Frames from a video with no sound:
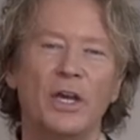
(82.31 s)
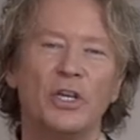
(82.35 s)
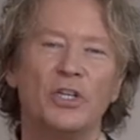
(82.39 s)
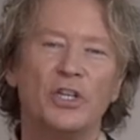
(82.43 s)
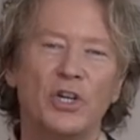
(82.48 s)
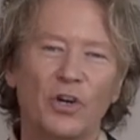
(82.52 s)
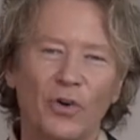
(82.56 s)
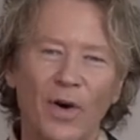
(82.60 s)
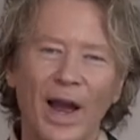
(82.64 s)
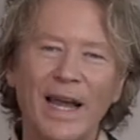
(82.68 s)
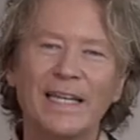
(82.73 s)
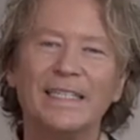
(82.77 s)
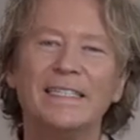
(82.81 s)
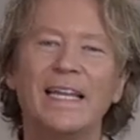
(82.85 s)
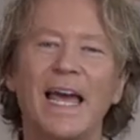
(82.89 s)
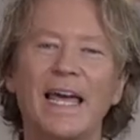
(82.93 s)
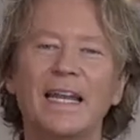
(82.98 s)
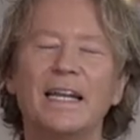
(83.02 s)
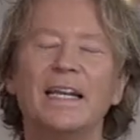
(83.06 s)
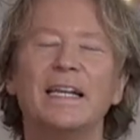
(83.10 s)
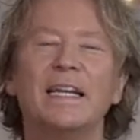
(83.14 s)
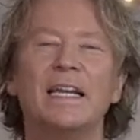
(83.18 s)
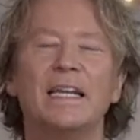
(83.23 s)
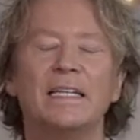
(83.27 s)
Your
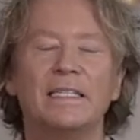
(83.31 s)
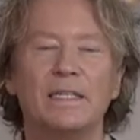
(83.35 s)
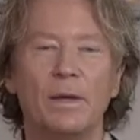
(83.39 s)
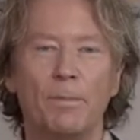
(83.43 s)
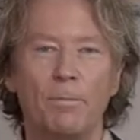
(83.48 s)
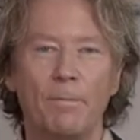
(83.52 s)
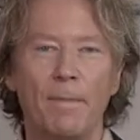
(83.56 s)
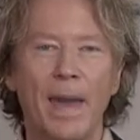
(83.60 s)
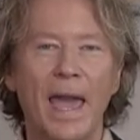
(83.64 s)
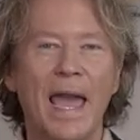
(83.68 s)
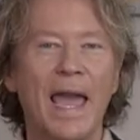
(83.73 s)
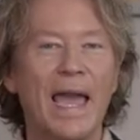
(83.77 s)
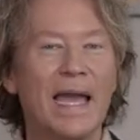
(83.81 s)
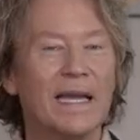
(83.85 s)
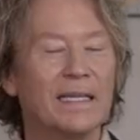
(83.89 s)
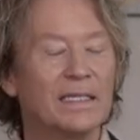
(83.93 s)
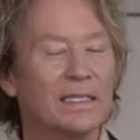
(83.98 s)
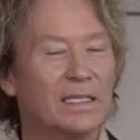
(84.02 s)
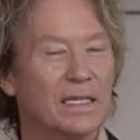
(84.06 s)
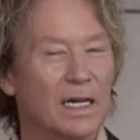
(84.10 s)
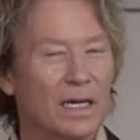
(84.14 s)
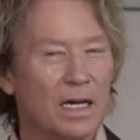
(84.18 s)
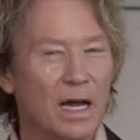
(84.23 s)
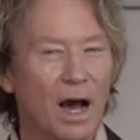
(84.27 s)
identity
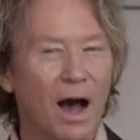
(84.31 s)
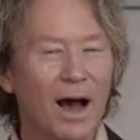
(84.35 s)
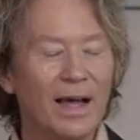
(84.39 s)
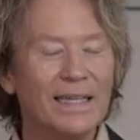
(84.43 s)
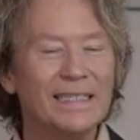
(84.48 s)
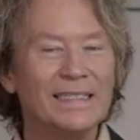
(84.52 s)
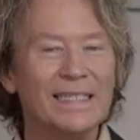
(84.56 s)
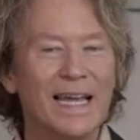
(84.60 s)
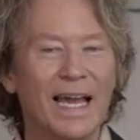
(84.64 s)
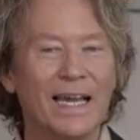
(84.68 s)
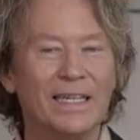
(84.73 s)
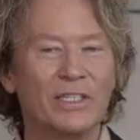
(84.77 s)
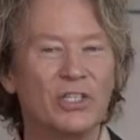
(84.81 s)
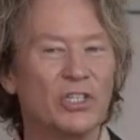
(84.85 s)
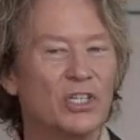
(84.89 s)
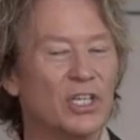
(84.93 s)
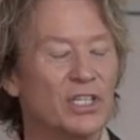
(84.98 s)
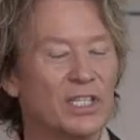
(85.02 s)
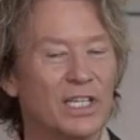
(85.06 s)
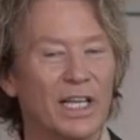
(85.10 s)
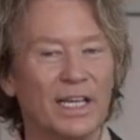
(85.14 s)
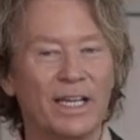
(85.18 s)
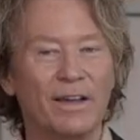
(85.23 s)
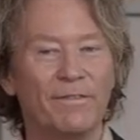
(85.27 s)
demands a context.
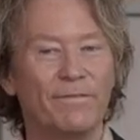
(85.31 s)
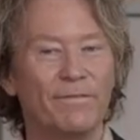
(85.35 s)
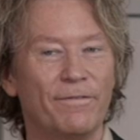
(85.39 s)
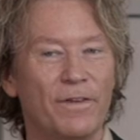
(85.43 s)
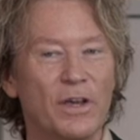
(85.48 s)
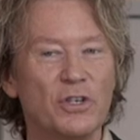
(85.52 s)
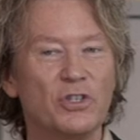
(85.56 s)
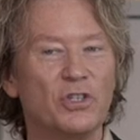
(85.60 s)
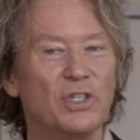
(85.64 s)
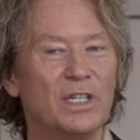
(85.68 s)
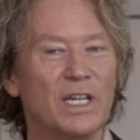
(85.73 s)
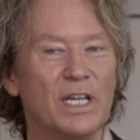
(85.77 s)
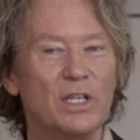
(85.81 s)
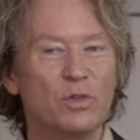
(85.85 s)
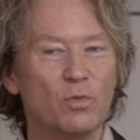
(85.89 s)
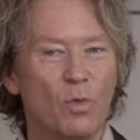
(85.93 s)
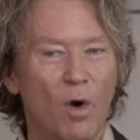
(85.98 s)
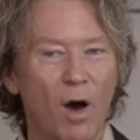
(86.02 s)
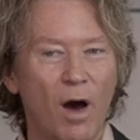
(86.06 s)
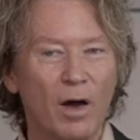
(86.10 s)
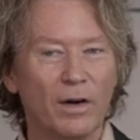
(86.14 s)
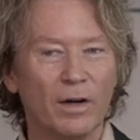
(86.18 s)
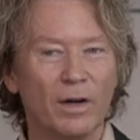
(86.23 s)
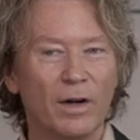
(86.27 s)
Just like a fish needs
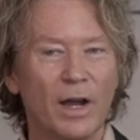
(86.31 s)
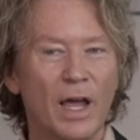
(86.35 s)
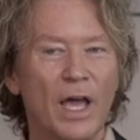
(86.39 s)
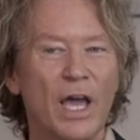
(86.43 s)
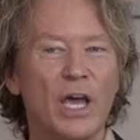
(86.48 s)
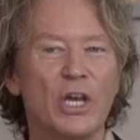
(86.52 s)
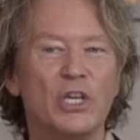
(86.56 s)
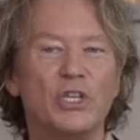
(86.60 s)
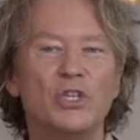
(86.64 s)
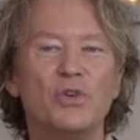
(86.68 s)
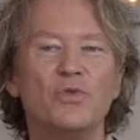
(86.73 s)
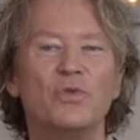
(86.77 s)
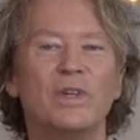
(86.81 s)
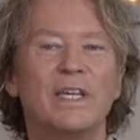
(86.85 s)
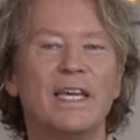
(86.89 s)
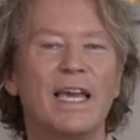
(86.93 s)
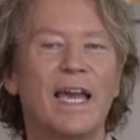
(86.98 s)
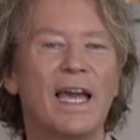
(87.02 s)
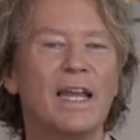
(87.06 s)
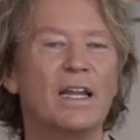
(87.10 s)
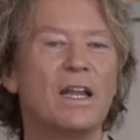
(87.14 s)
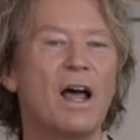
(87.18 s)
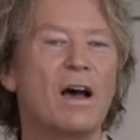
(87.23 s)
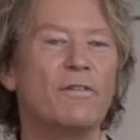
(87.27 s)
water, you
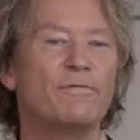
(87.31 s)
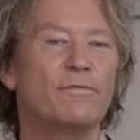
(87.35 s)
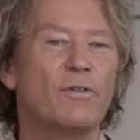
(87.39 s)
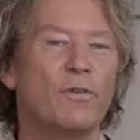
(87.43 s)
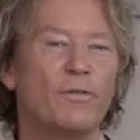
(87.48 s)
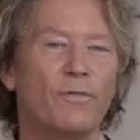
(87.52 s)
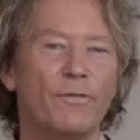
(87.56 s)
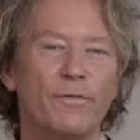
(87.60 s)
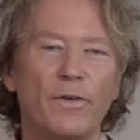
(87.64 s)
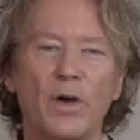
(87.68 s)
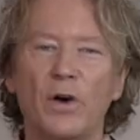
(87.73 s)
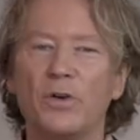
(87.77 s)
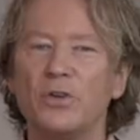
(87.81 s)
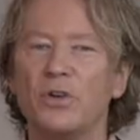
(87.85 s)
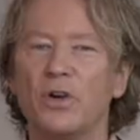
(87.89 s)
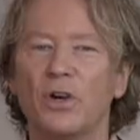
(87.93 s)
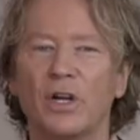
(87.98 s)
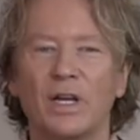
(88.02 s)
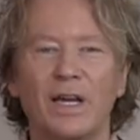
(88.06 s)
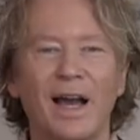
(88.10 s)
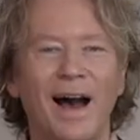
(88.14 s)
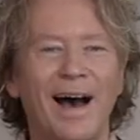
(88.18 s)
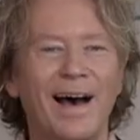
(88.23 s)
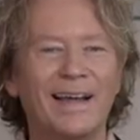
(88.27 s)
cannot fulfill
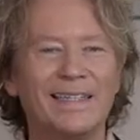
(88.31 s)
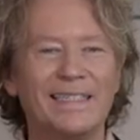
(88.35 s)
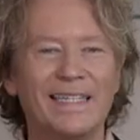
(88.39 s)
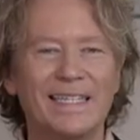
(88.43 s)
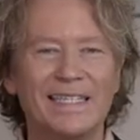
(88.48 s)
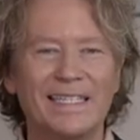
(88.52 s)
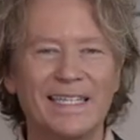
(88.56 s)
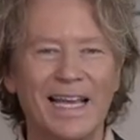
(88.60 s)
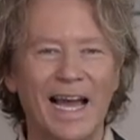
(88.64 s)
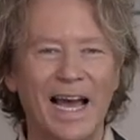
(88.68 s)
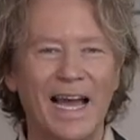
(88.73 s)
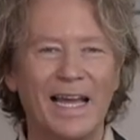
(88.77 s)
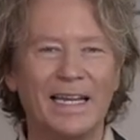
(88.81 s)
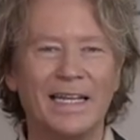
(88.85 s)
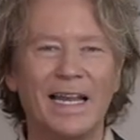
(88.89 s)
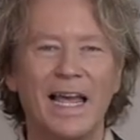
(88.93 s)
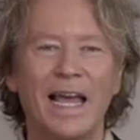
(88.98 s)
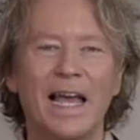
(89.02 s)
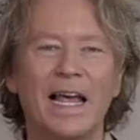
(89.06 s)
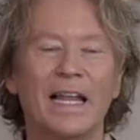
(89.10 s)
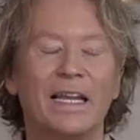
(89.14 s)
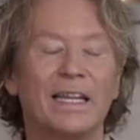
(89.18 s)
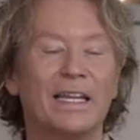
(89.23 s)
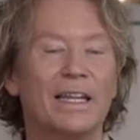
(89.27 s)
your God
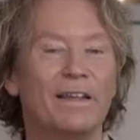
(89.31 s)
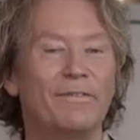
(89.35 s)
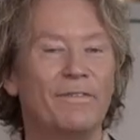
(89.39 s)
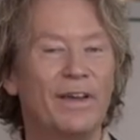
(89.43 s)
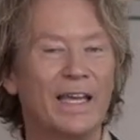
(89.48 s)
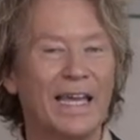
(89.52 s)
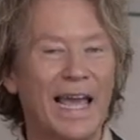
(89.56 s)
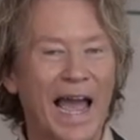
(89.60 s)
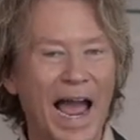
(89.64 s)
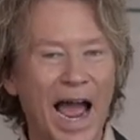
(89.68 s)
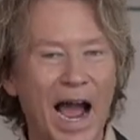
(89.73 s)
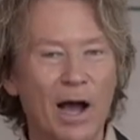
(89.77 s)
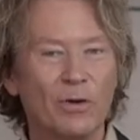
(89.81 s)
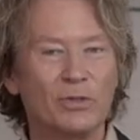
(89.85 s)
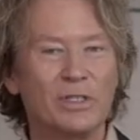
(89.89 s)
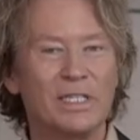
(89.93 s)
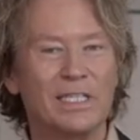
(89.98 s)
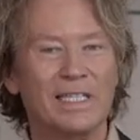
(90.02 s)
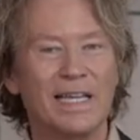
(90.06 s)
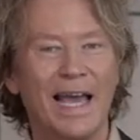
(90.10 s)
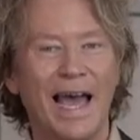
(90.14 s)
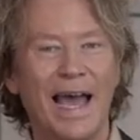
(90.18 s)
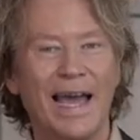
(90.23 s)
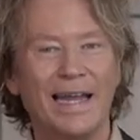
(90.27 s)
design living
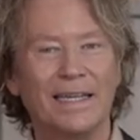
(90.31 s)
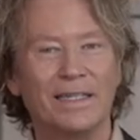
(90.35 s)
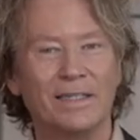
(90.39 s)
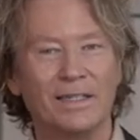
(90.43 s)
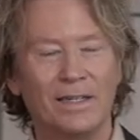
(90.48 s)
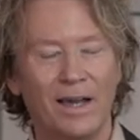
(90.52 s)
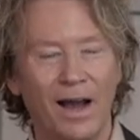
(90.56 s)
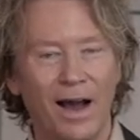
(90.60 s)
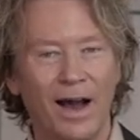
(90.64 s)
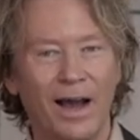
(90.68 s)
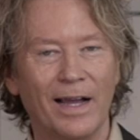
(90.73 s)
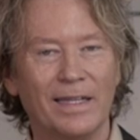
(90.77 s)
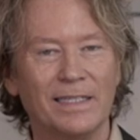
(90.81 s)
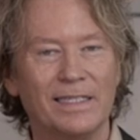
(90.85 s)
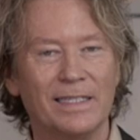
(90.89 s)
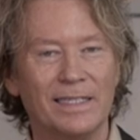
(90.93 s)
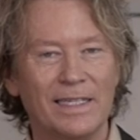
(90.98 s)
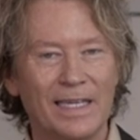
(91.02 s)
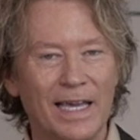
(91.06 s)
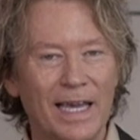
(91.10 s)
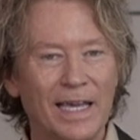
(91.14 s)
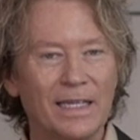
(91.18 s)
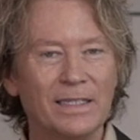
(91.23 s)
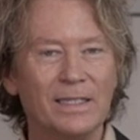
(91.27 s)
outside God's
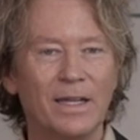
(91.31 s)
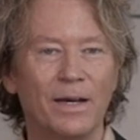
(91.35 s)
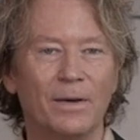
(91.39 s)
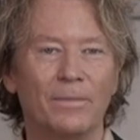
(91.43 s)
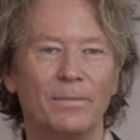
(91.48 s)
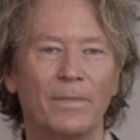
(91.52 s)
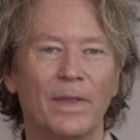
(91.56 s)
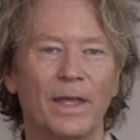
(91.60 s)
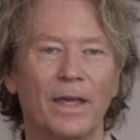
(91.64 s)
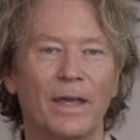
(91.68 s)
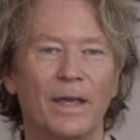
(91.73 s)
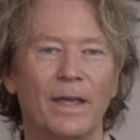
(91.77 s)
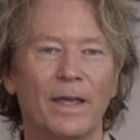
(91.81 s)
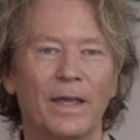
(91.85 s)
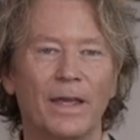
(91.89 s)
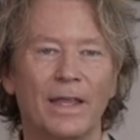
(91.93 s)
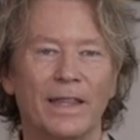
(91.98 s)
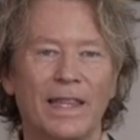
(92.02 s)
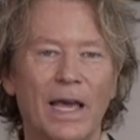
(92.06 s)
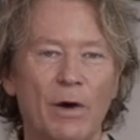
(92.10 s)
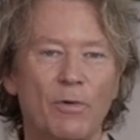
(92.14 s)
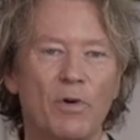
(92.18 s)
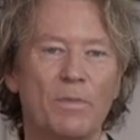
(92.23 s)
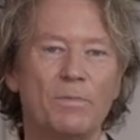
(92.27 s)
kingdom.
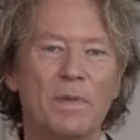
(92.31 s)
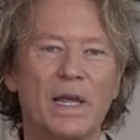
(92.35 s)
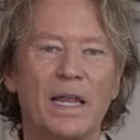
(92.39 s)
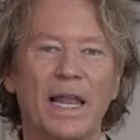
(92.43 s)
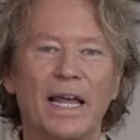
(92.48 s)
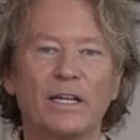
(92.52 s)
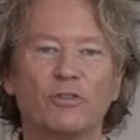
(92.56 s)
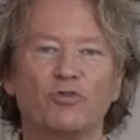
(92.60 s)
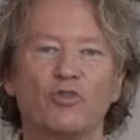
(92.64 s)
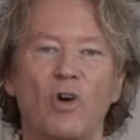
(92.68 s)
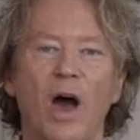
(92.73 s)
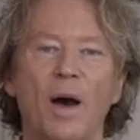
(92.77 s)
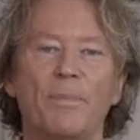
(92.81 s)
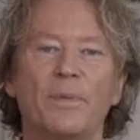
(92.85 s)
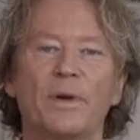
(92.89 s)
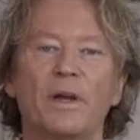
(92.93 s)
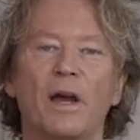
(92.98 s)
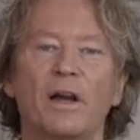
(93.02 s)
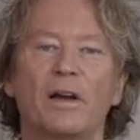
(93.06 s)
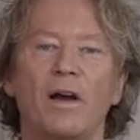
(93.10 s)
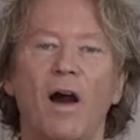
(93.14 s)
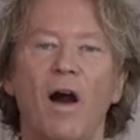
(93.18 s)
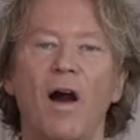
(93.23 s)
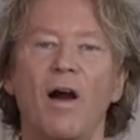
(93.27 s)
That would be like
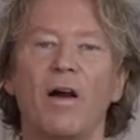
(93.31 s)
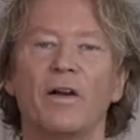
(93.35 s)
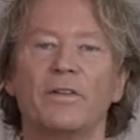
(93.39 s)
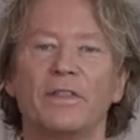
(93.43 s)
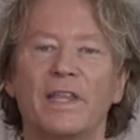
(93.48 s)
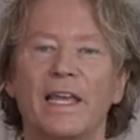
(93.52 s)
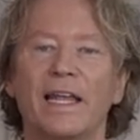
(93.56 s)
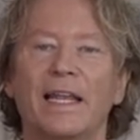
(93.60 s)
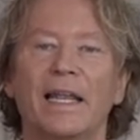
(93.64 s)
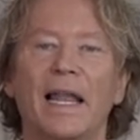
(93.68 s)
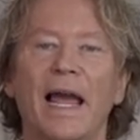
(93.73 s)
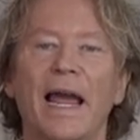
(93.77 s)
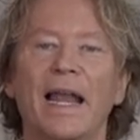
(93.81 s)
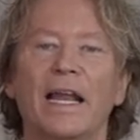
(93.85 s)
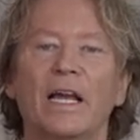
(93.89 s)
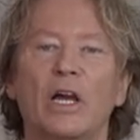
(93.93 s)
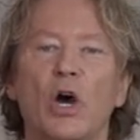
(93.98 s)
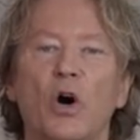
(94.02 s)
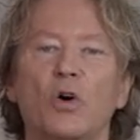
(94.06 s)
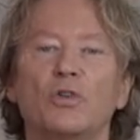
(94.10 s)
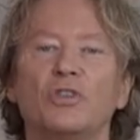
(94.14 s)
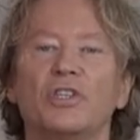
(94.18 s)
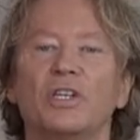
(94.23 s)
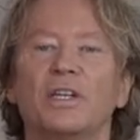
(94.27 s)
dropping a car in the Atlantic
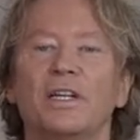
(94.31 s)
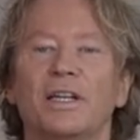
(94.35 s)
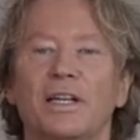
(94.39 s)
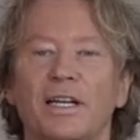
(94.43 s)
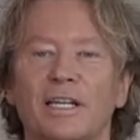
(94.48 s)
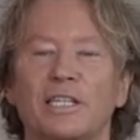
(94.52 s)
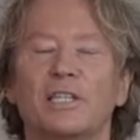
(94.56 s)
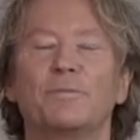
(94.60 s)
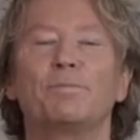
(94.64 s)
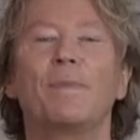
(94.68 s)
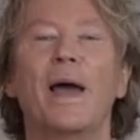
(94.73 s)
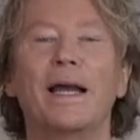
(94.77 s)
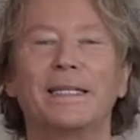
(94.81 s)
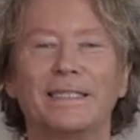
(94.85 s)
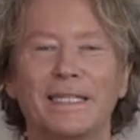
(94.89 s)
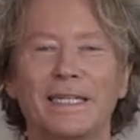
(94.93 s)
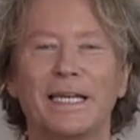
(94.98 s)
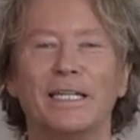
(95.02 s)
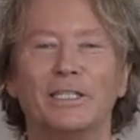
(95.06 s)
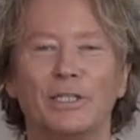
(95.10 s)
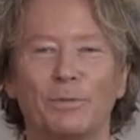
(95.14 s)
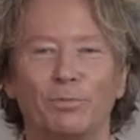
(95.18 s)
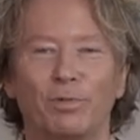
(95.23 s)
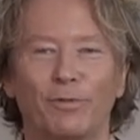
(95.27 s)
Ocean and
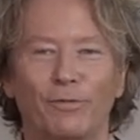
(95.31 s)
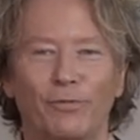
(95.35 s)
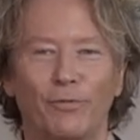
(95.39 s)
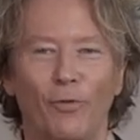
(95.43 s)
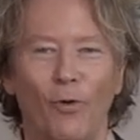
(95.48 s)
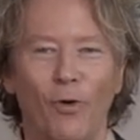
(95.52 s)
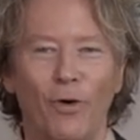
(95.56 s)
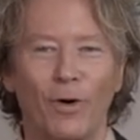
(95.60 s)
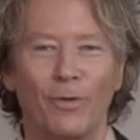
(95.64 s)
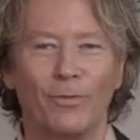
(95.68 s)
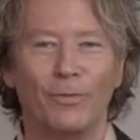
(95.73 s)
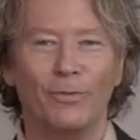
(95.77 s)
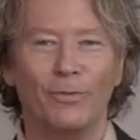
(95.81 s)
expecting it to perform,